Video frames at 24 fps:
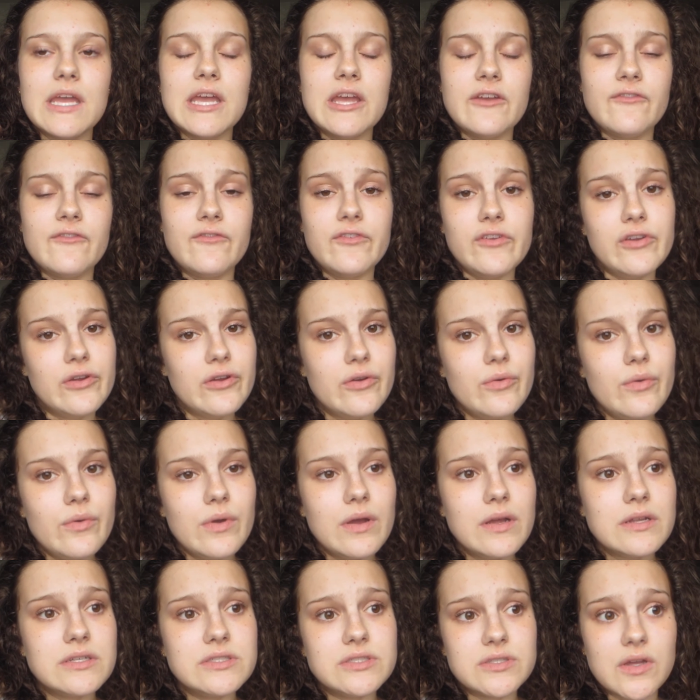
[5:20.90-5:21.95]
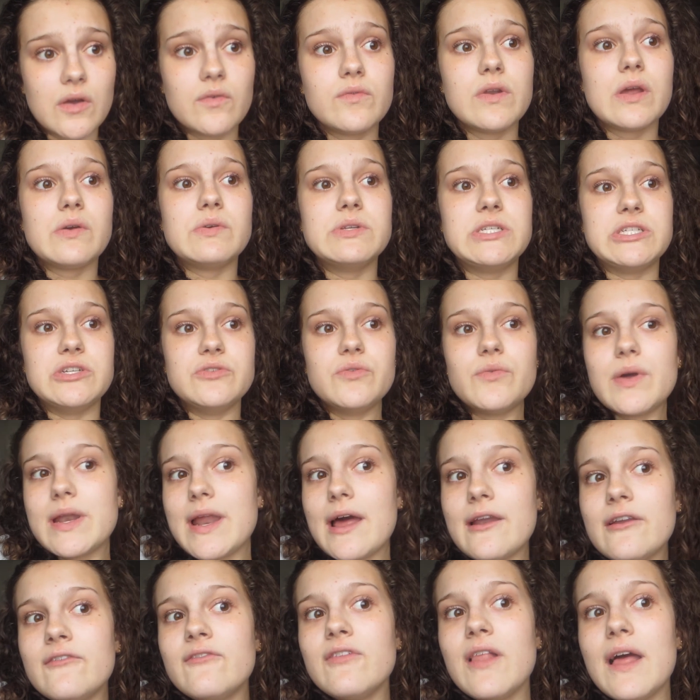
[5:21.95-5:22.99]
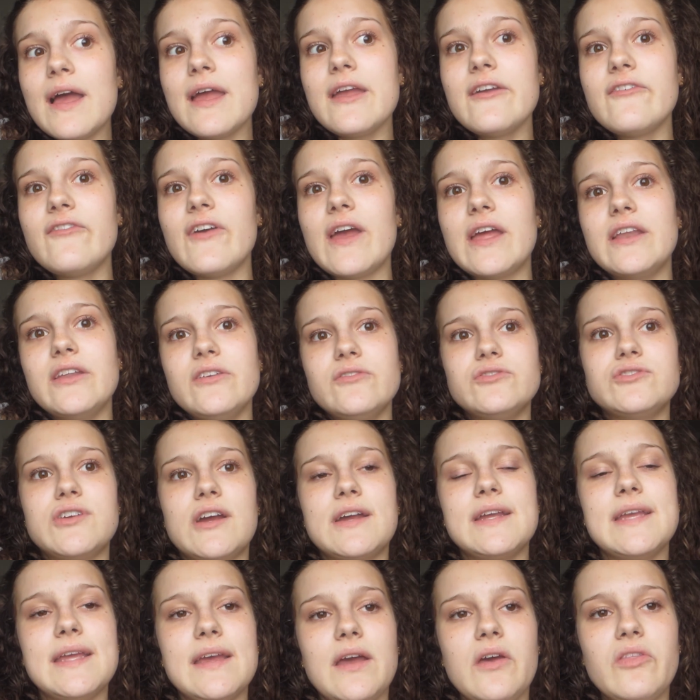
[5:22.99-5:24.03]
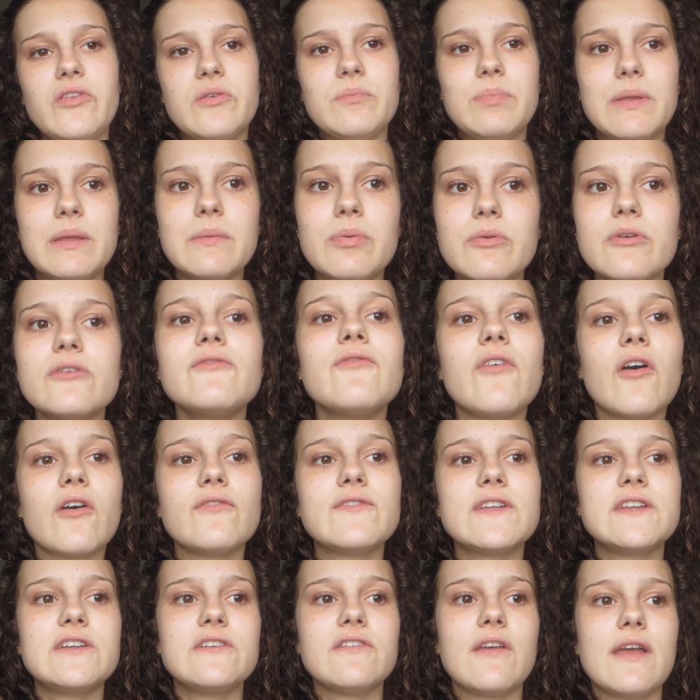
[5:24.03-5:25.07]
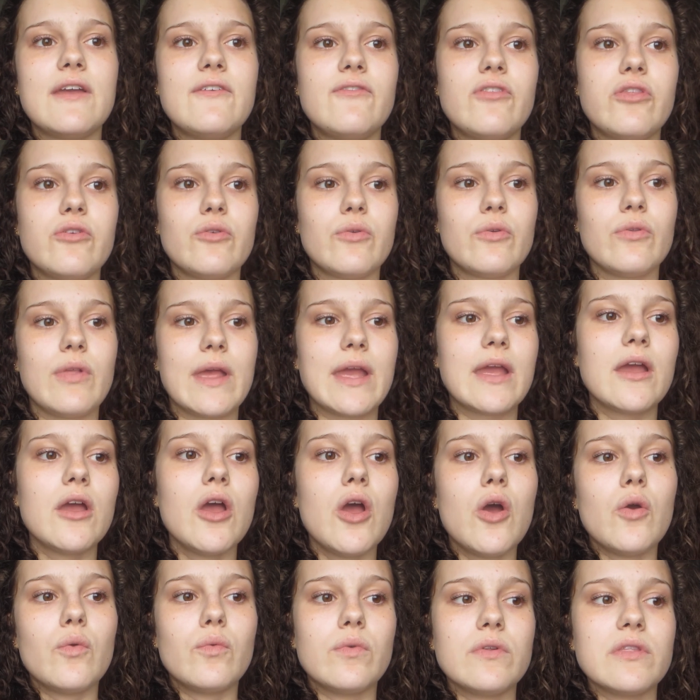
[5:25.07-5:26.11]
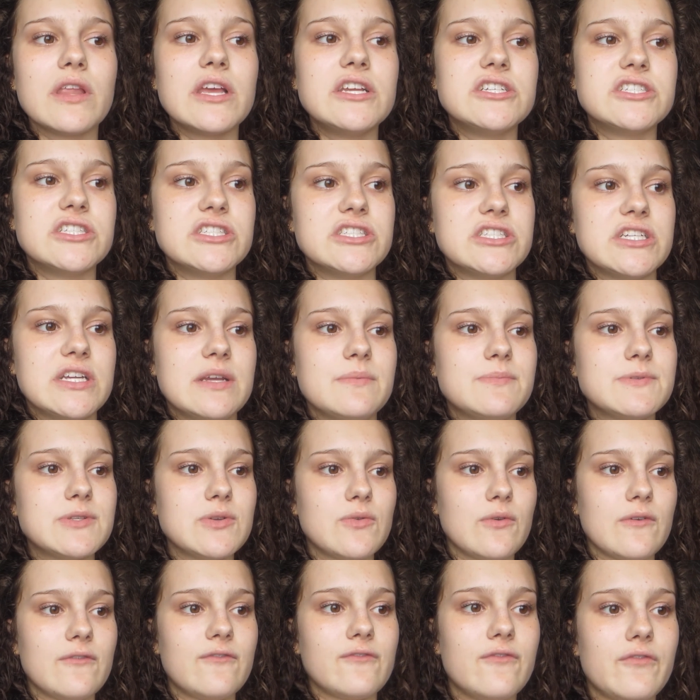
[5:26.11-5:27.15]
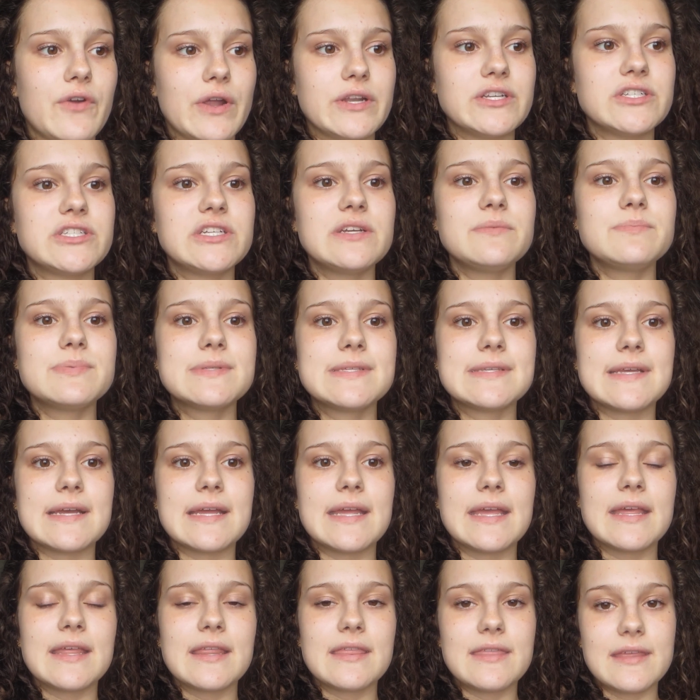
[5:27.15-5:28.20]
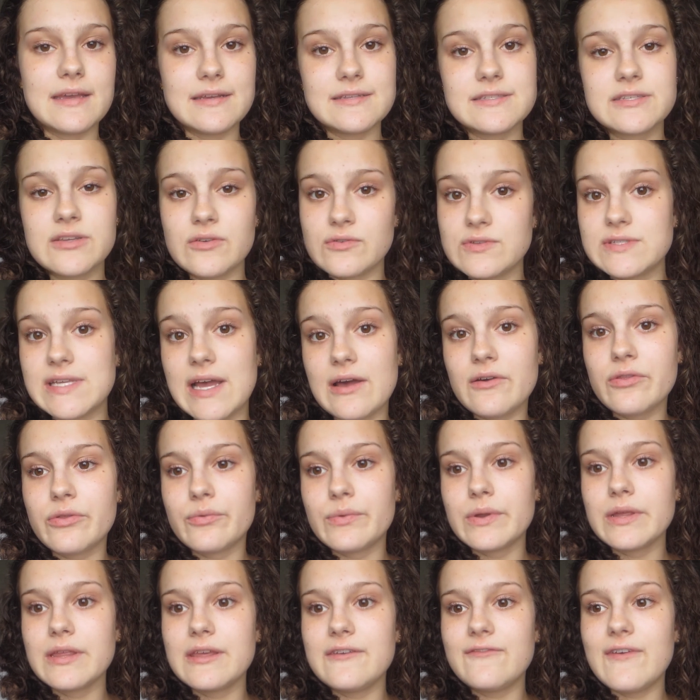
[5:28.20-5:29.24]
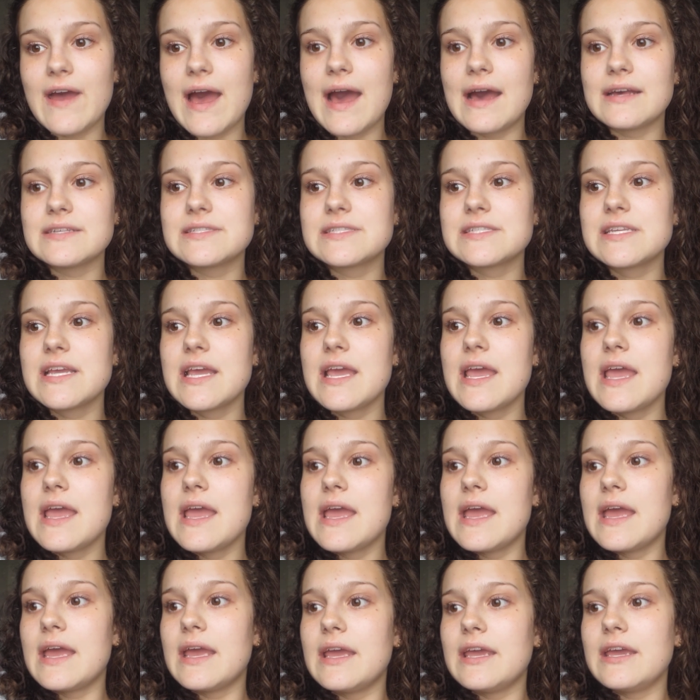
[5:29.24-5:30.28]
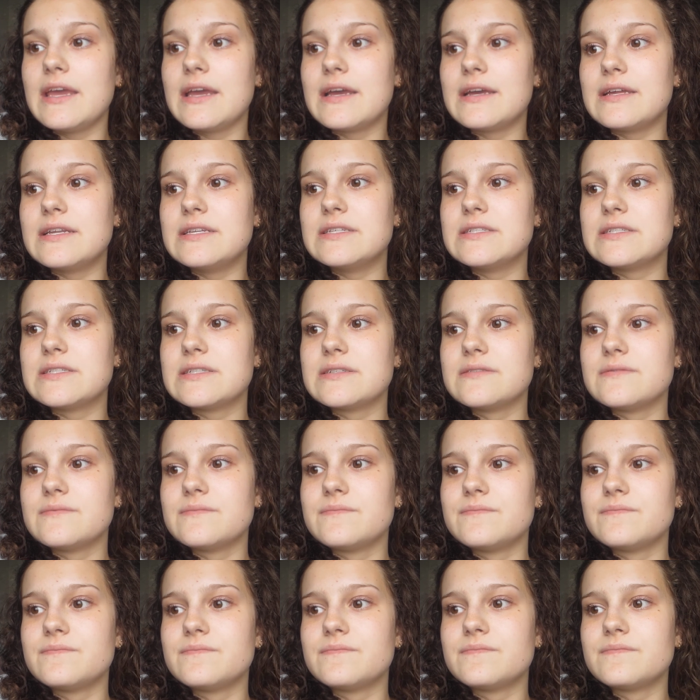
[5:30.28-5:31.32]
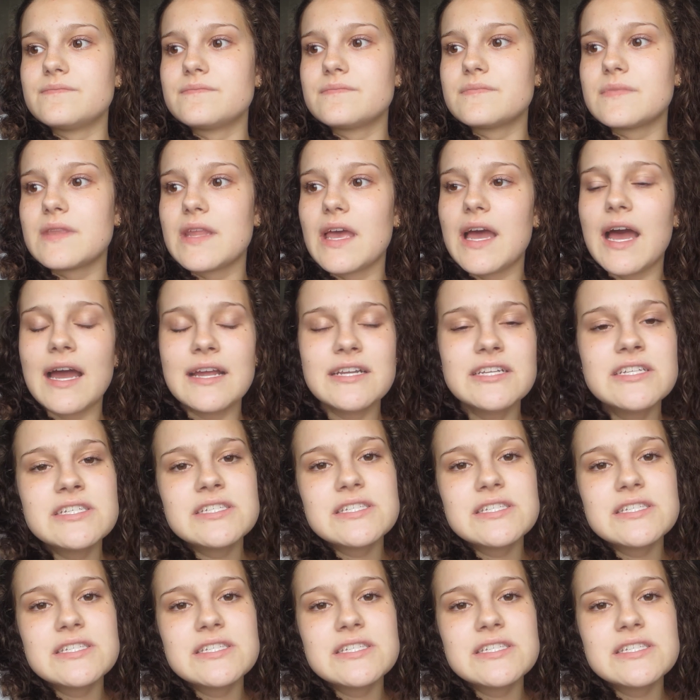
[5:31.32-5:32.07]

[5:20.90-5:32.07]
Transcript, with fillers: if you don't know what you want out of life and you try and get other people involved in your life through, like, relationships or friendships, like, things go south really fast. And I